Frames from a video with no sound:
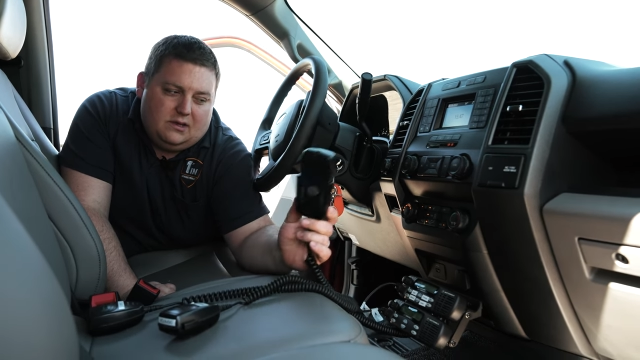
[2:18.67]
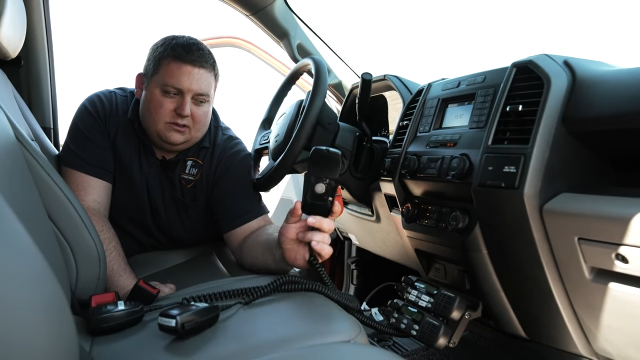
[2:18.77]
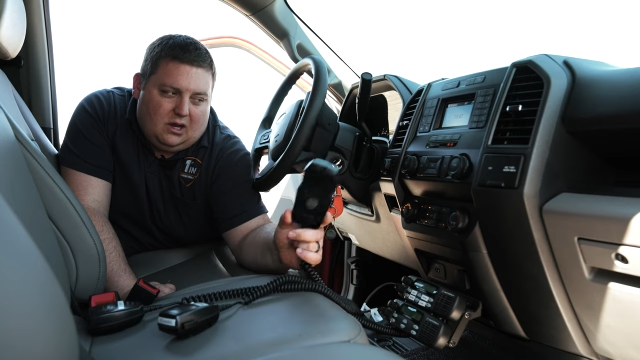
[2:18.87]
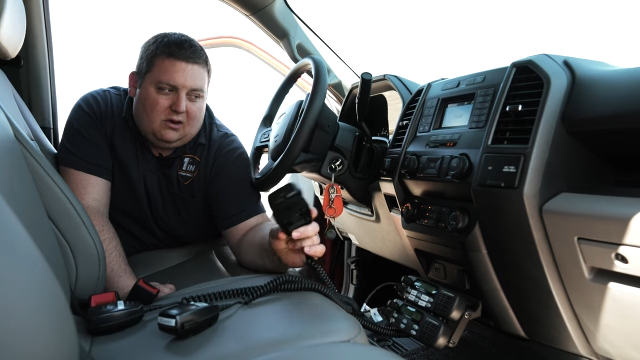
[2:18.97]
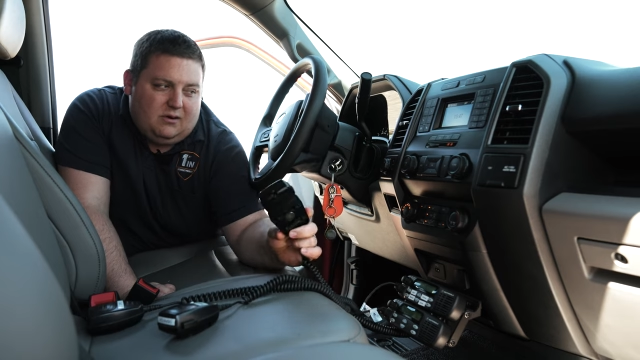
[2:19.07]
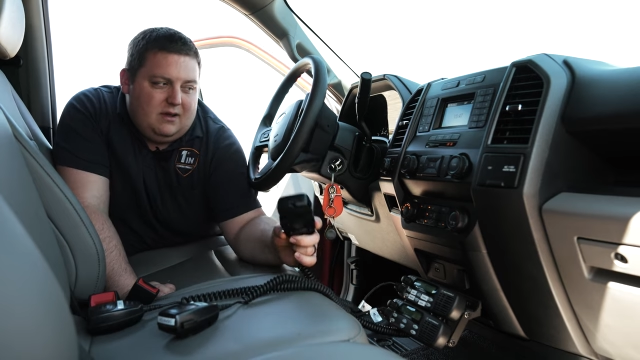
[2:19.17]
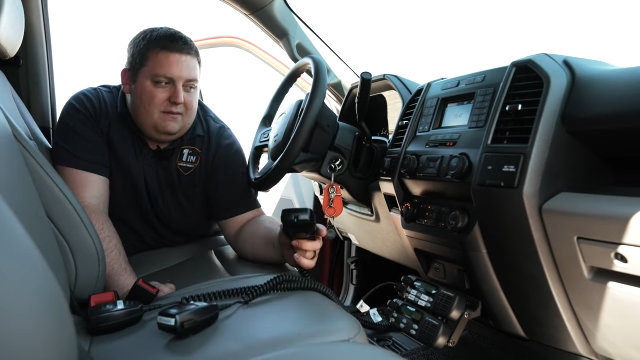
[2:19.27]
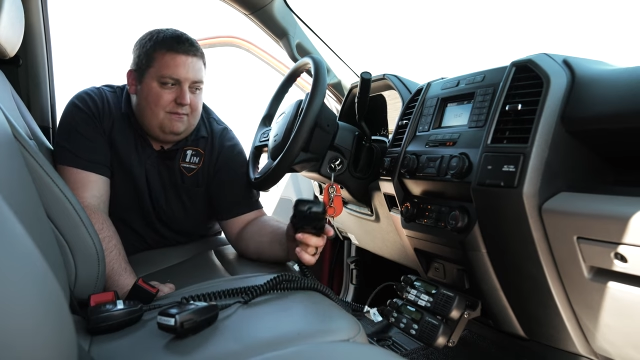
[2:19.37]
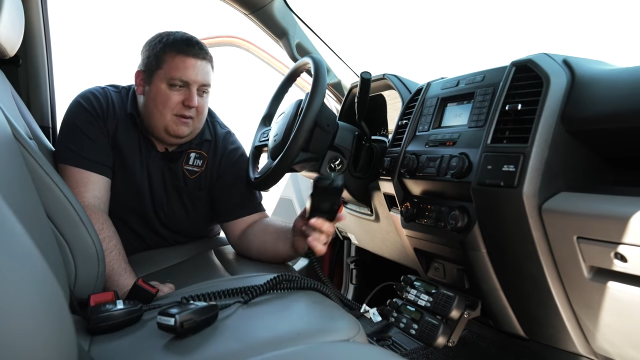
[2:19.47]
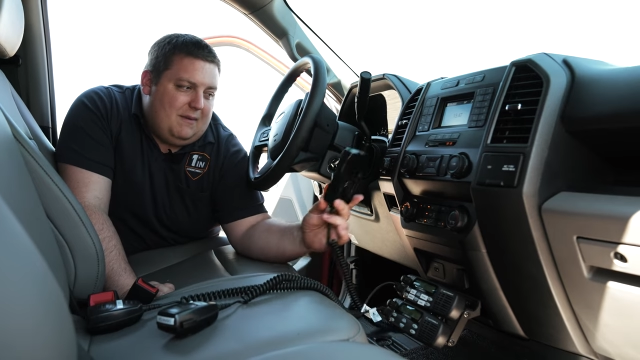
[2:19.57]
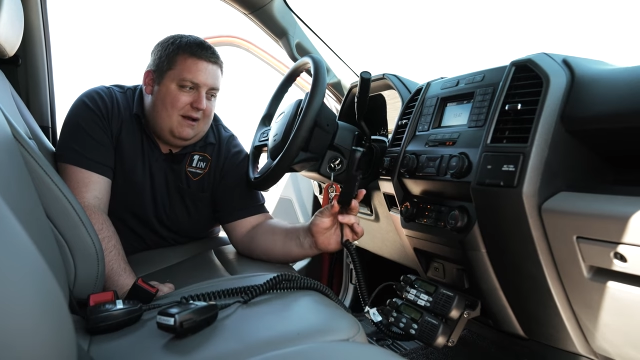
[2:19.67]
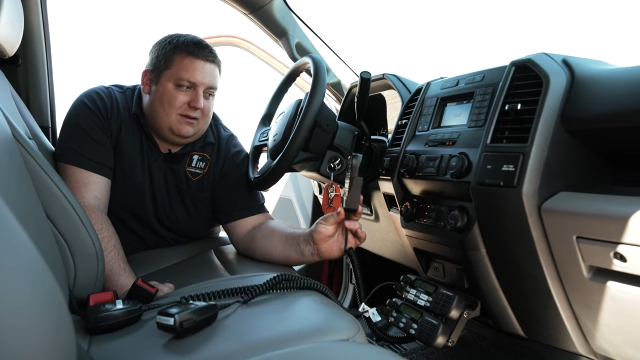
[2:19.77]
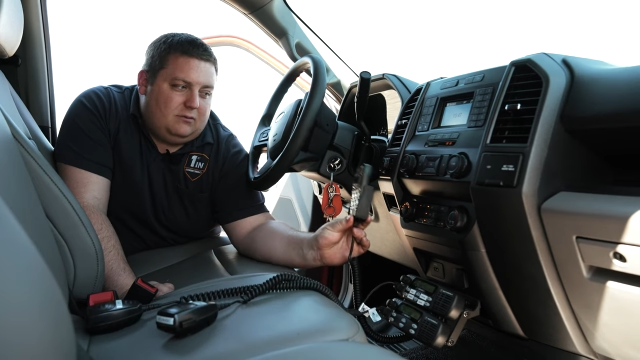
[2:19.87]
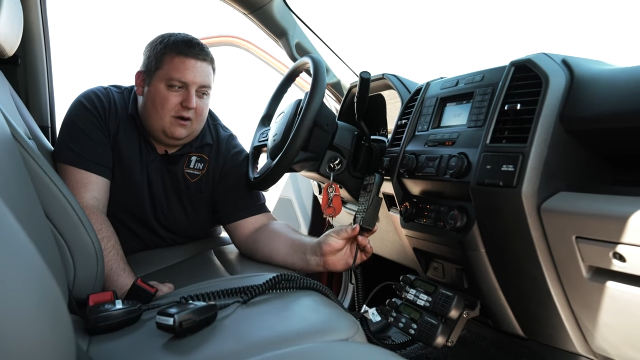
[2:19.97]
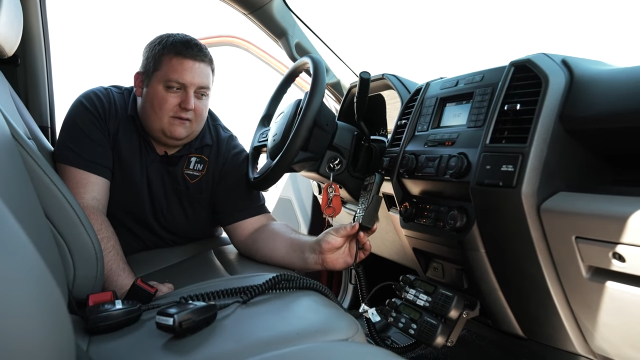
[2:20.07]
So be
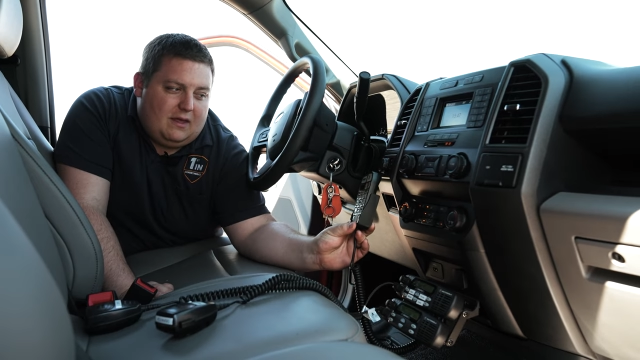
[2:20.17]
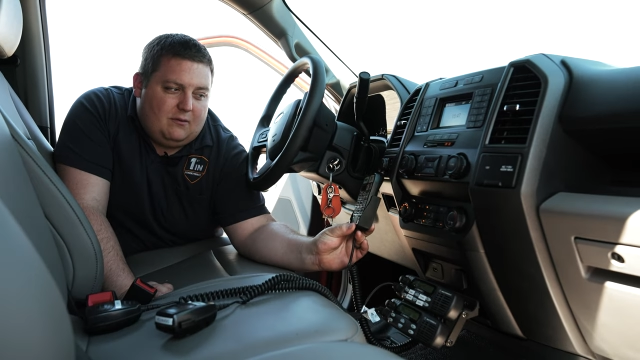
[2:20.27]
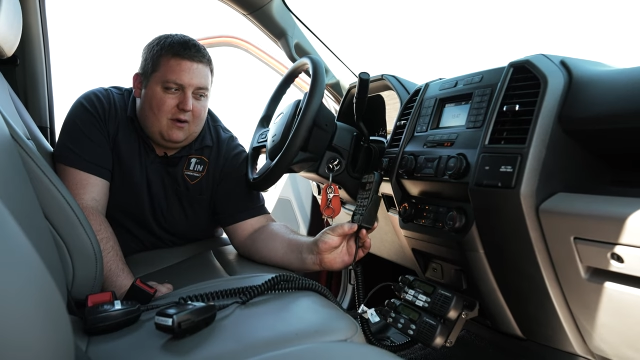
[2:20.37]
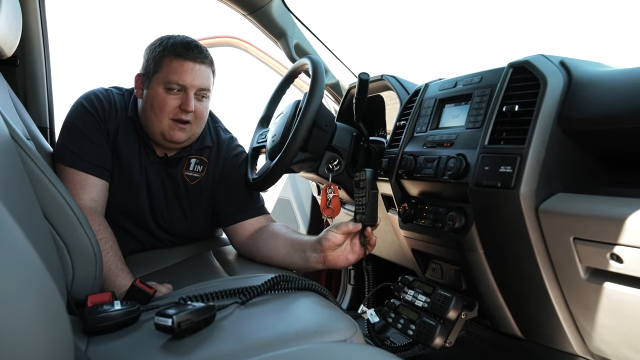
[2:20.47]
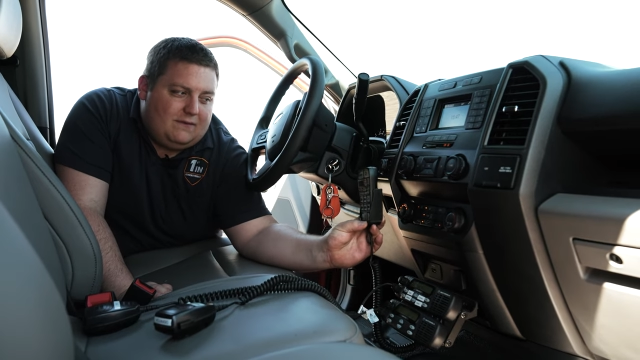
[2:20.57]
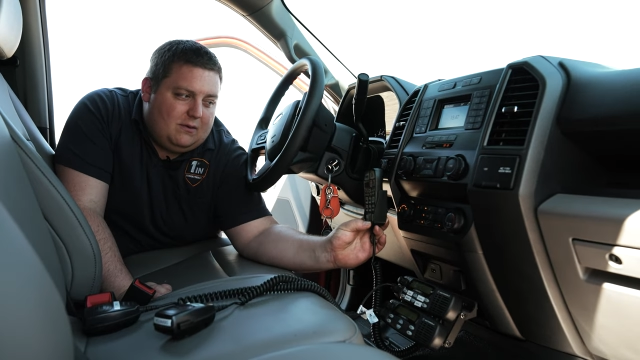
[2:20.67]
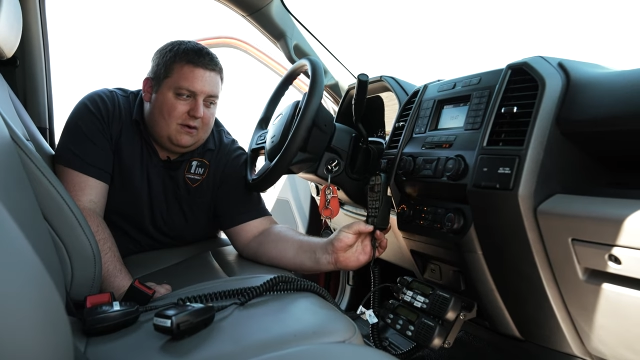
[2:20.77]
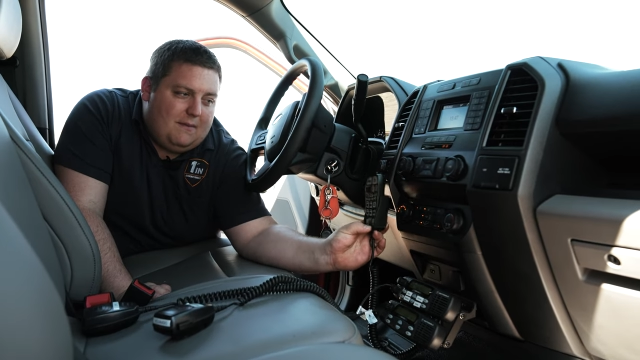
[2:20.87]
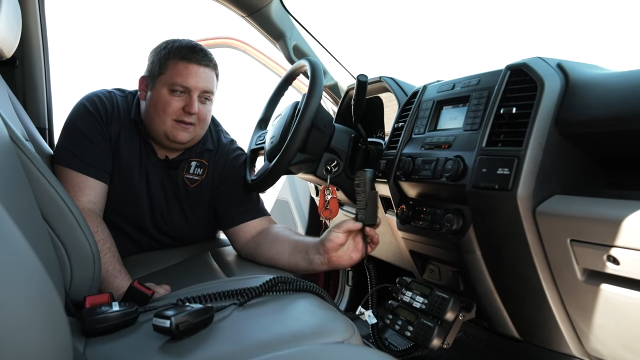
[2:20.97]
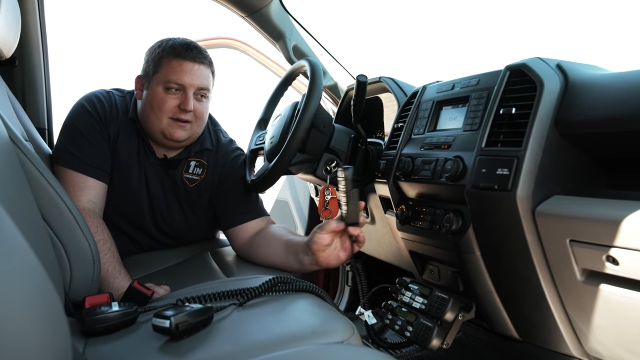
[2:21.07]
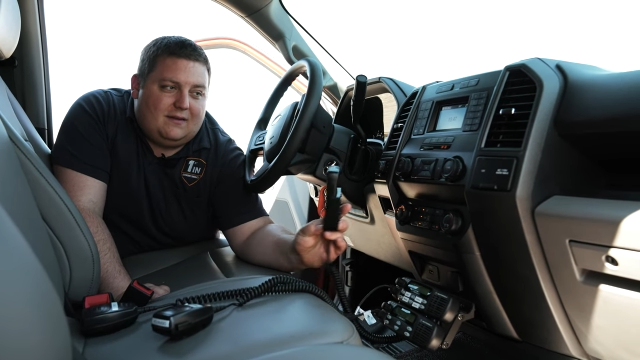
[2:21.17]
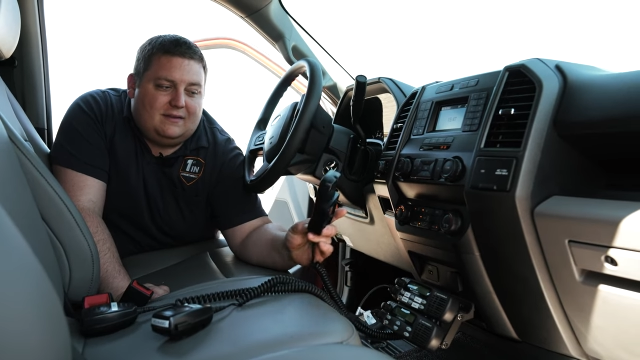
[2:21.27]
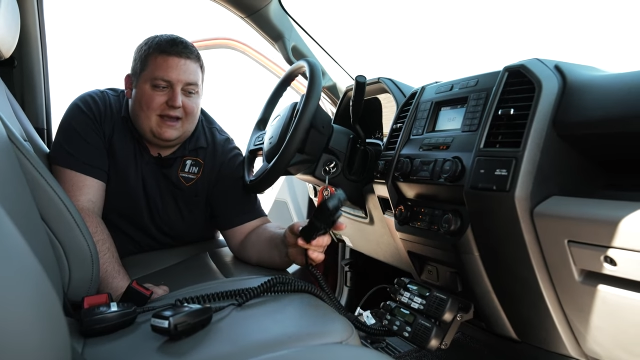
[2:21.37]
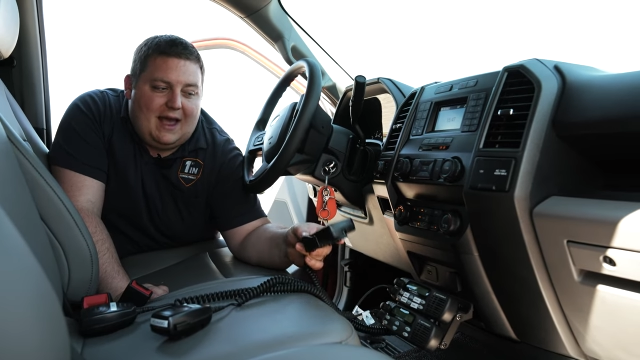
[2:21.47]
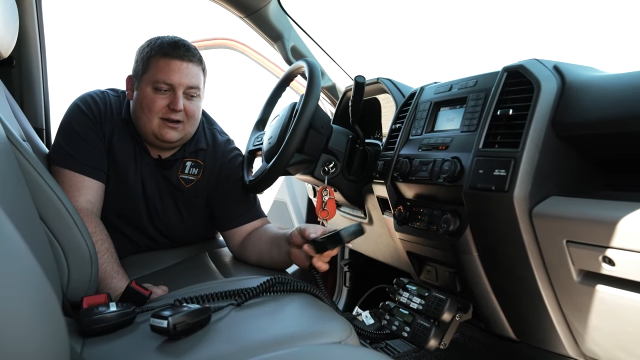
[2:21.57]
mounted wherever they want, if they want to mount it on the
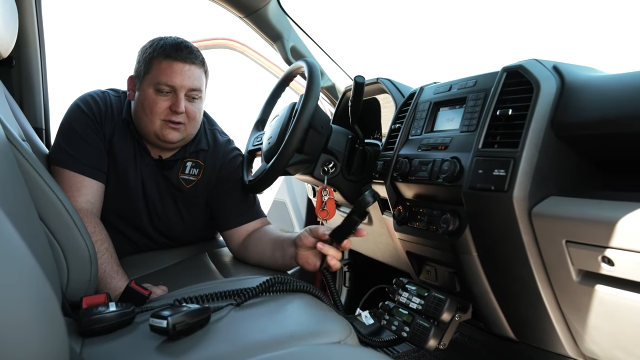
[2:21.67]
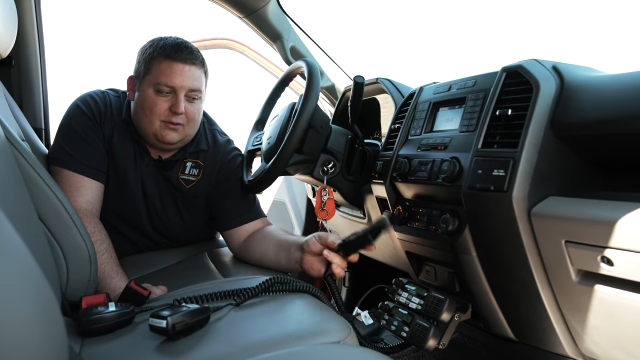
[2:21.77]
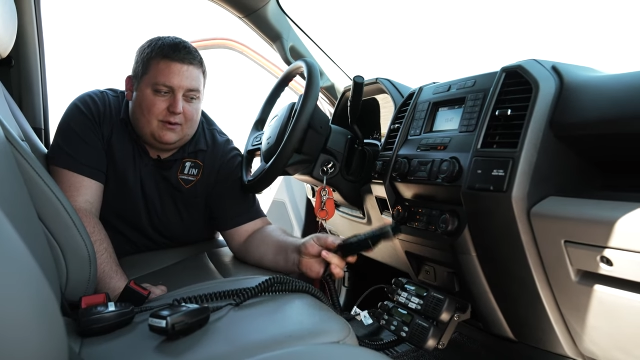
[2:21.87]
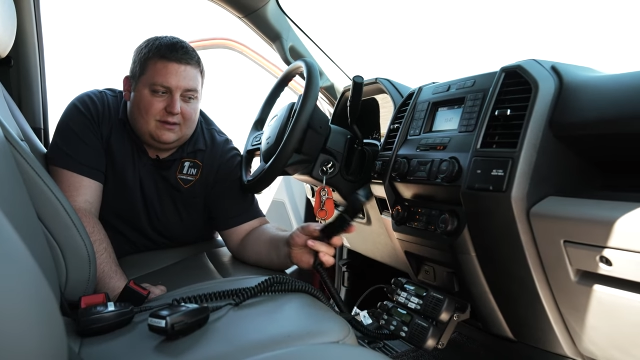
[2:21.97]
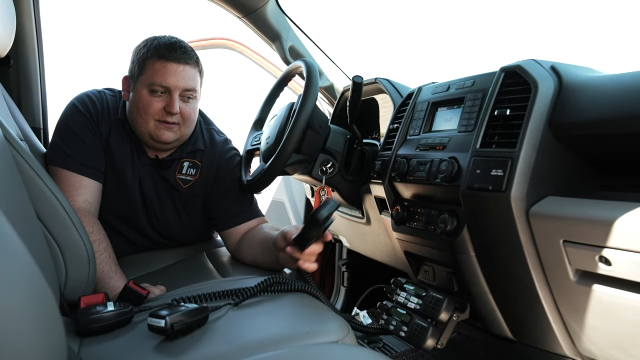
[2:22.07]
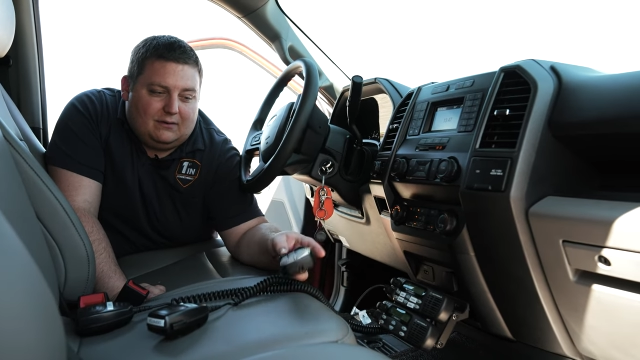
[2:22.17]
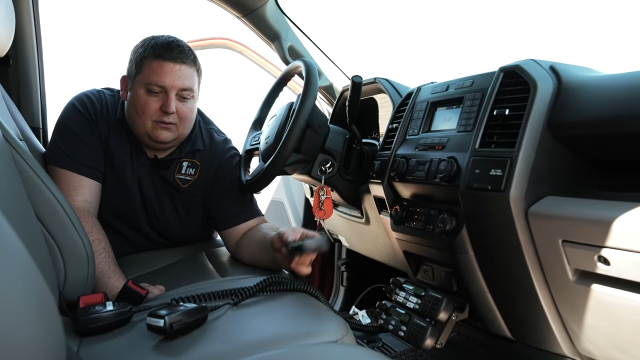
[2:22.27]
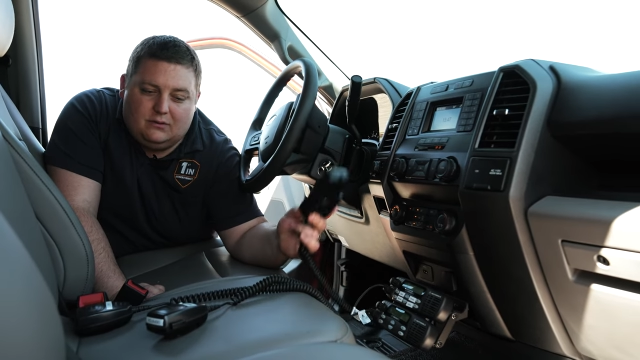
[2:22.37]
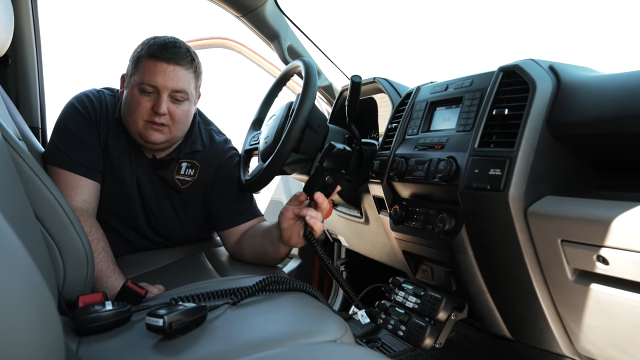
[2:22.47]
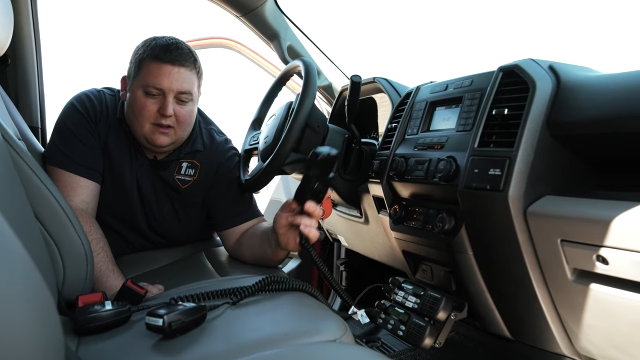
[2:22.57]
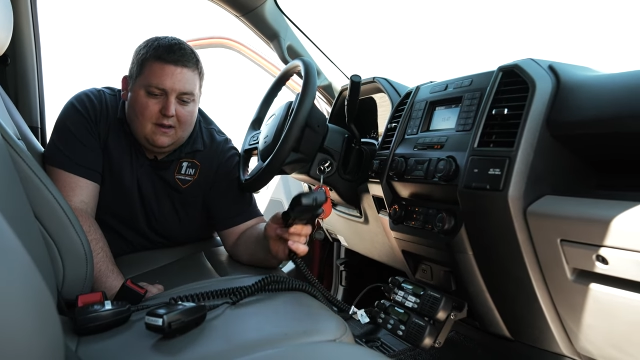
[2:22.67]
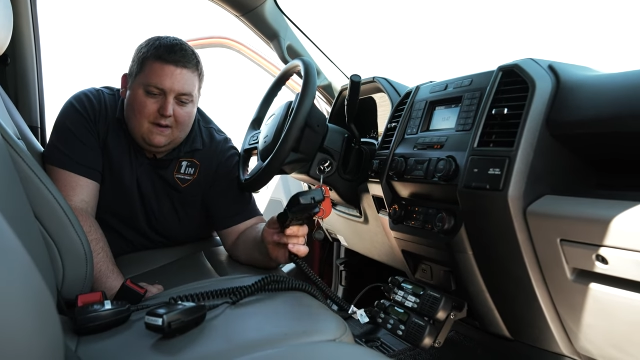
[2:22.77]
dash or they want to leave it loose,